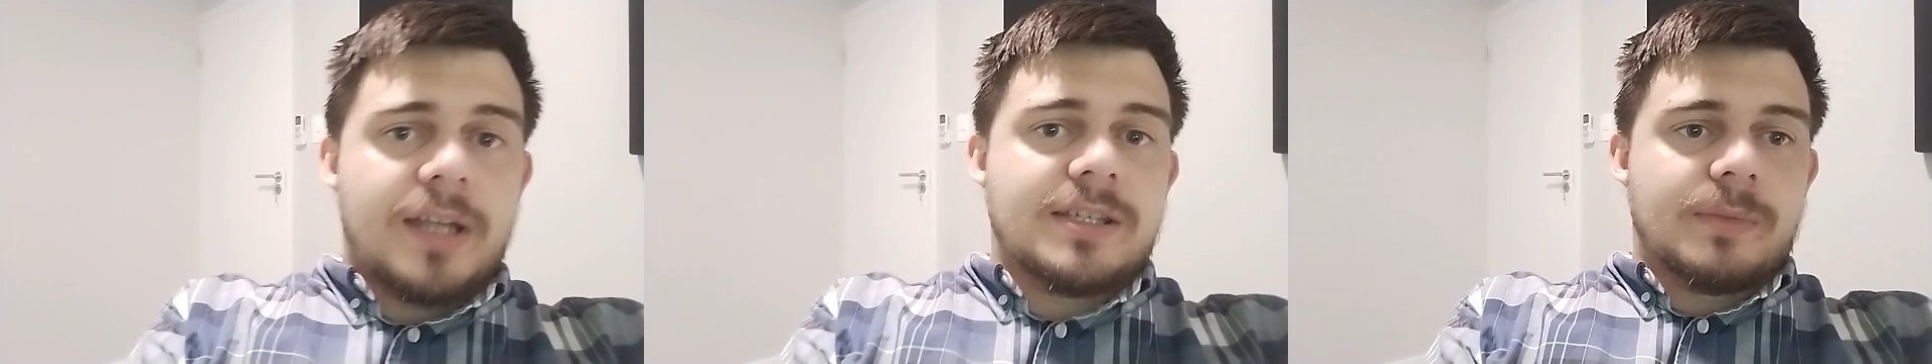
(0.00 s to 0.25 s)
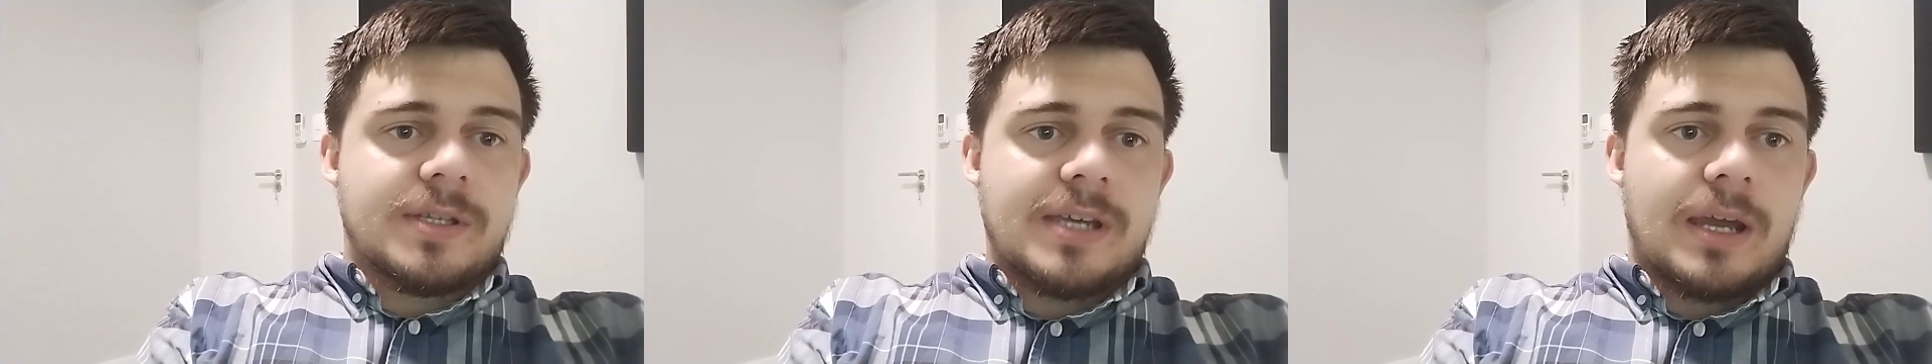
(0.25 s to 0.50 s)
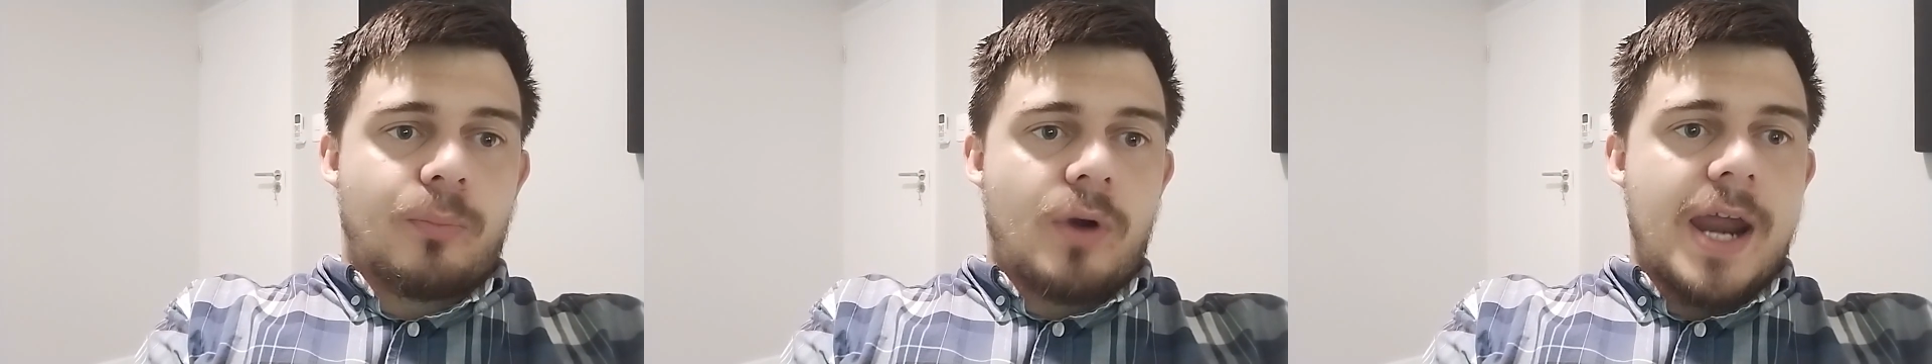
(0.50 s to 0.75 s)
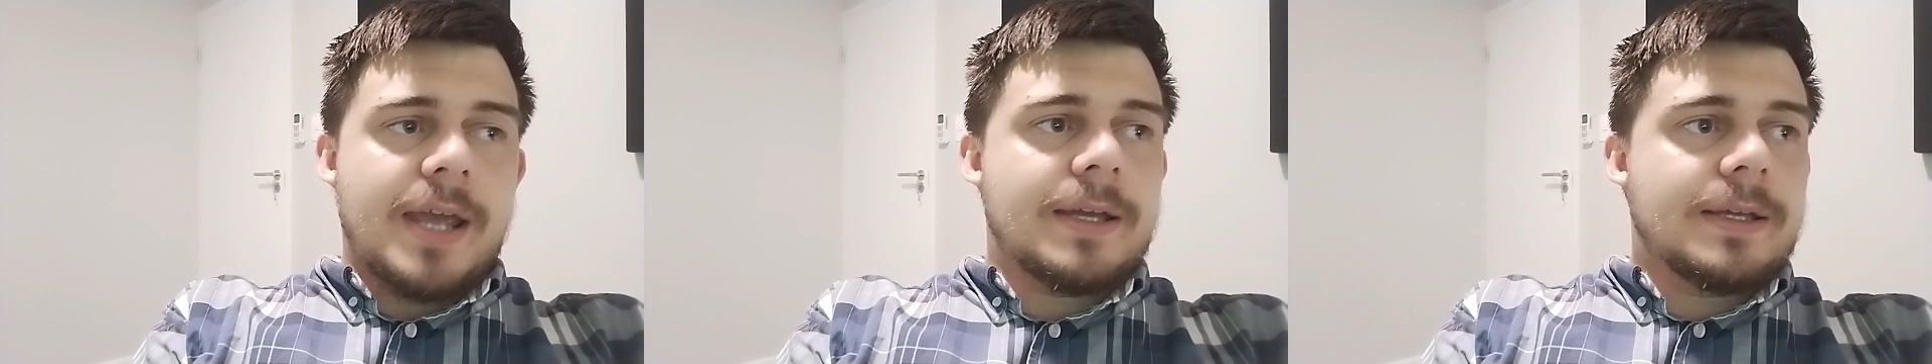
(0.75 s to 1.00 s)
I'm gonna take a
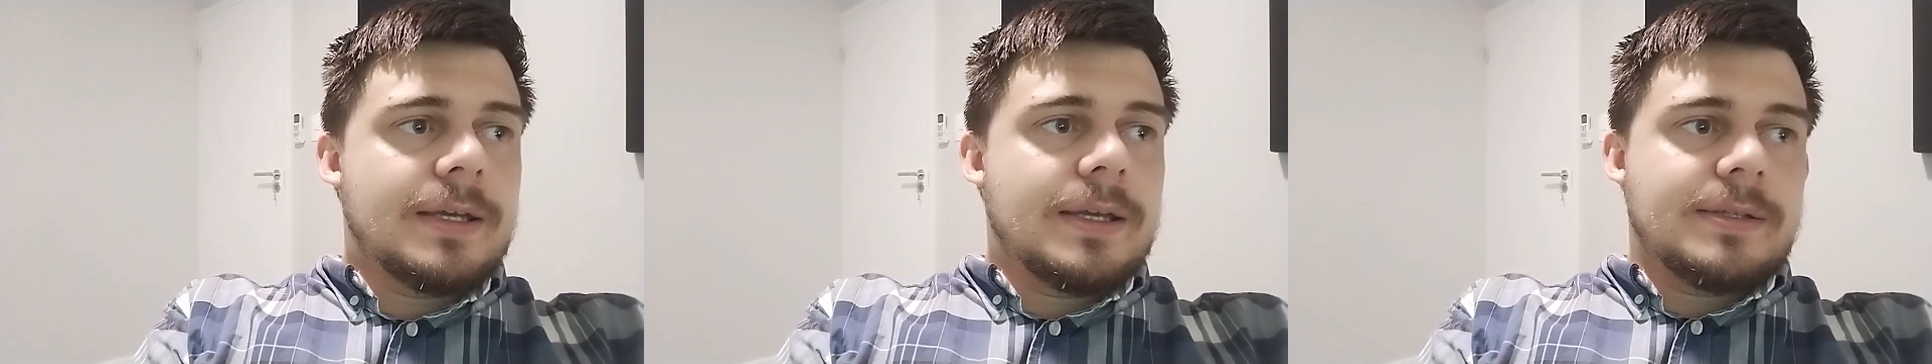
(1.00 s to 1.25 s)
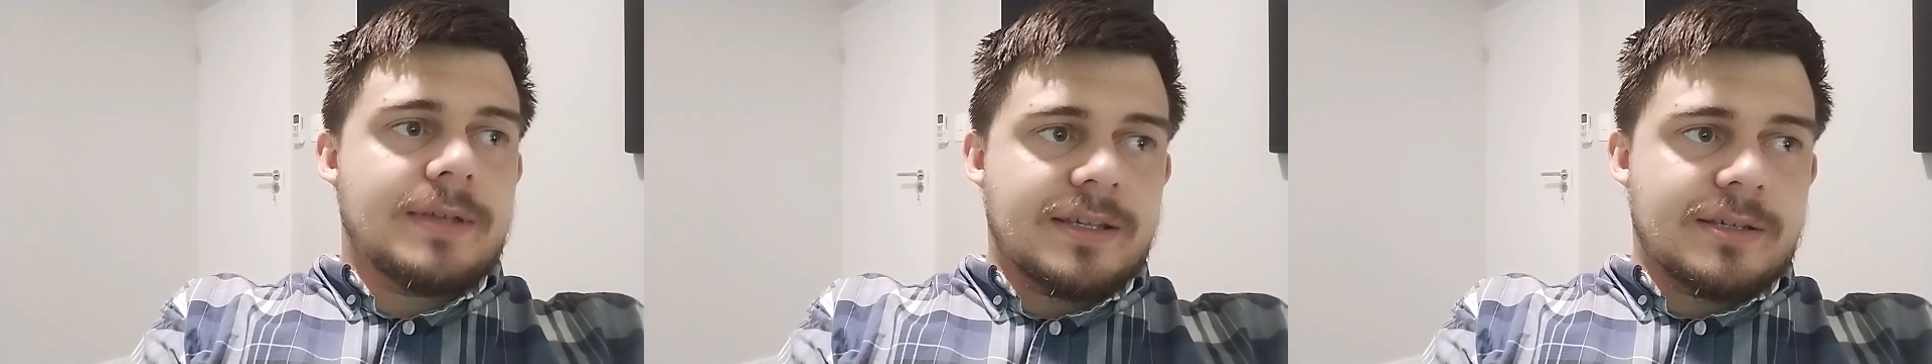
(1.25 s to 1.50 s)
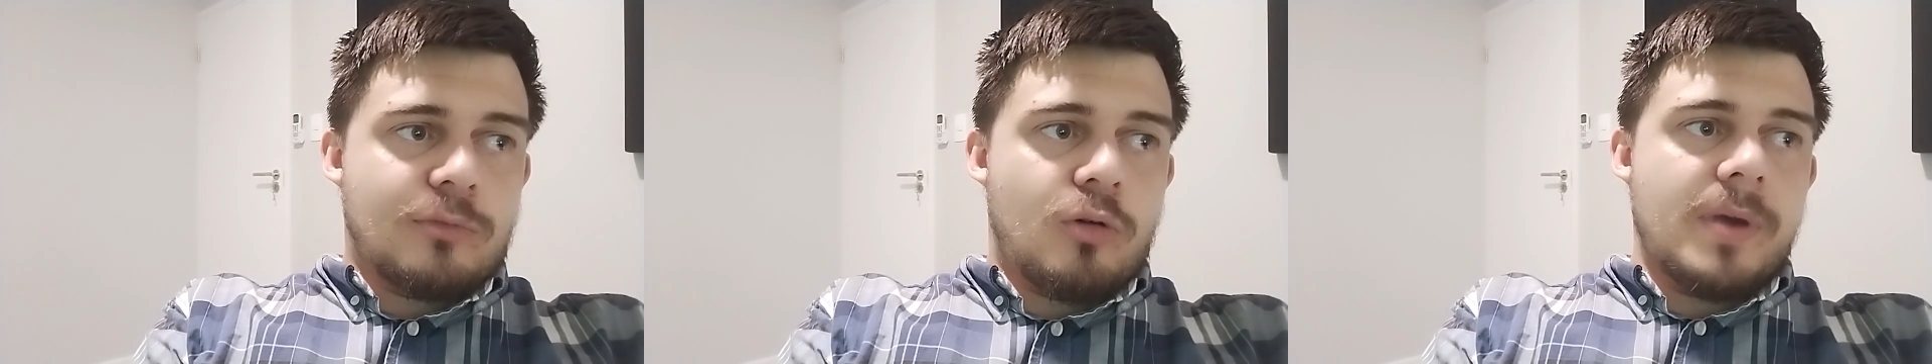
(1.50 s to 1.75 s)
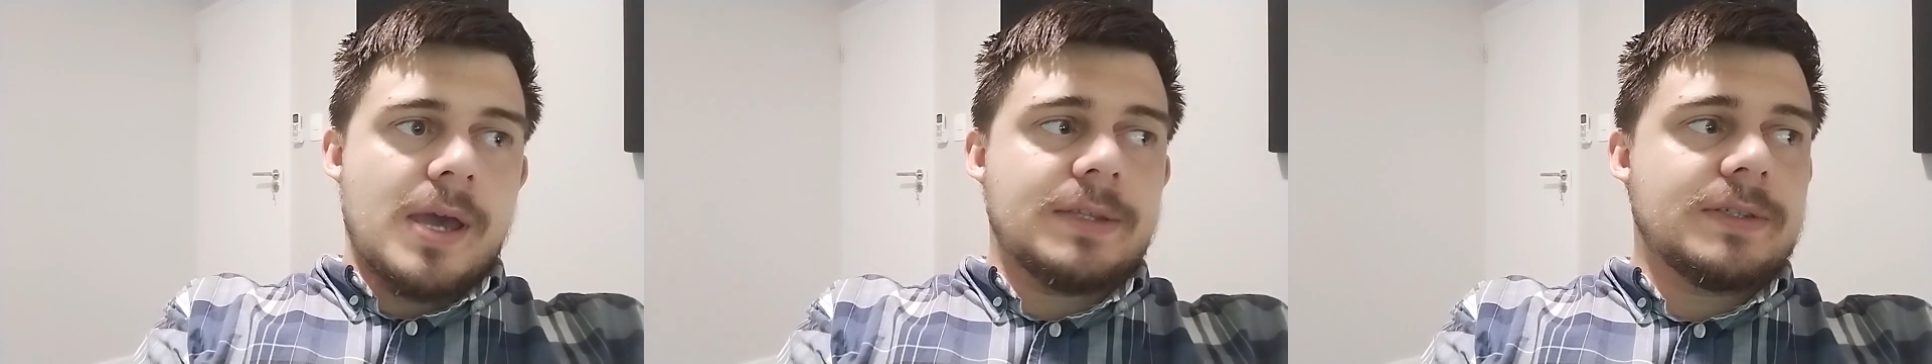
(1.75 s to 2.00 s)
break, take some more
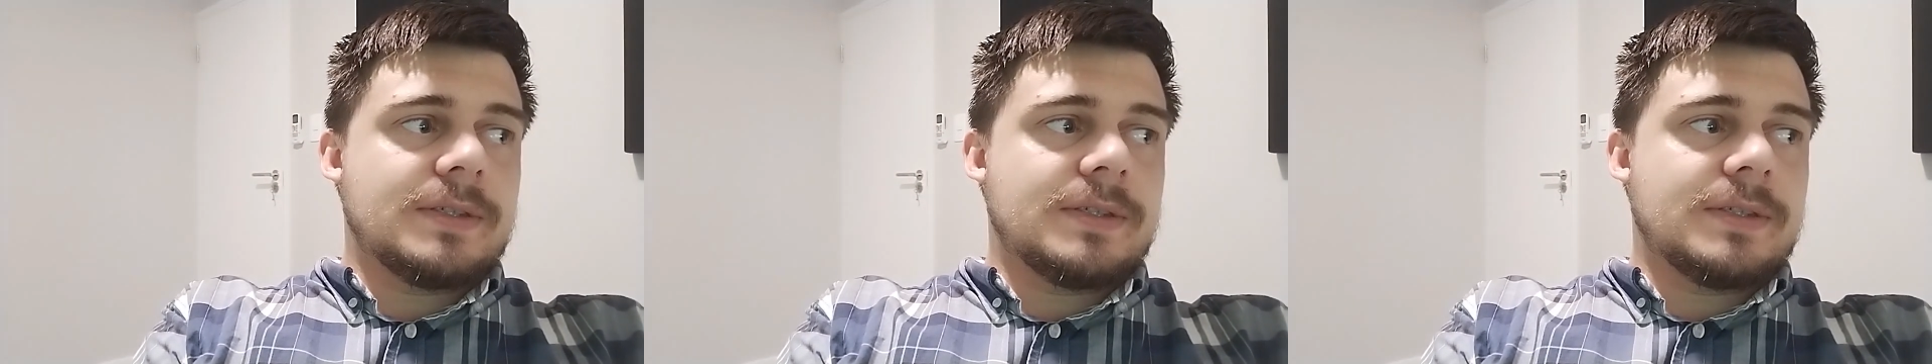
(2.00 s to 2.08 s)
meds.